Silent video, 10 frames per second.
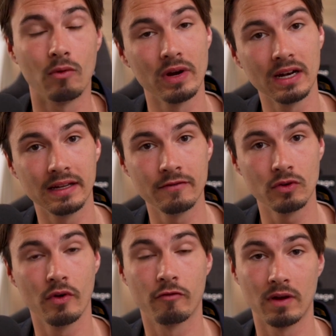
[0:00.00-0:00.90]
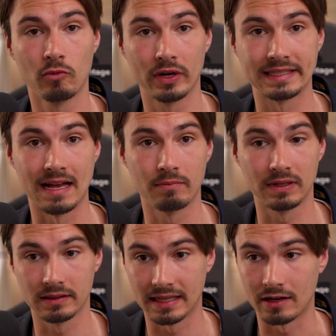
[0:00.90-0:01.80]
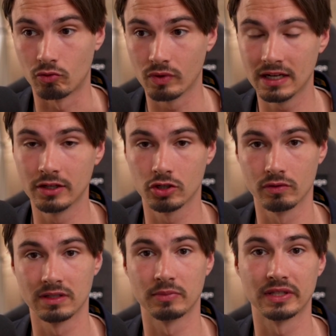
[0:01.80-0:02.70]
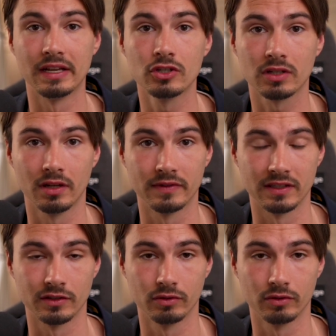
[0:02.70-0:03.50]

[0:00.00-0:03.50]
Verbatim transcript: I wanna leave you with one more example that really shows the potential of this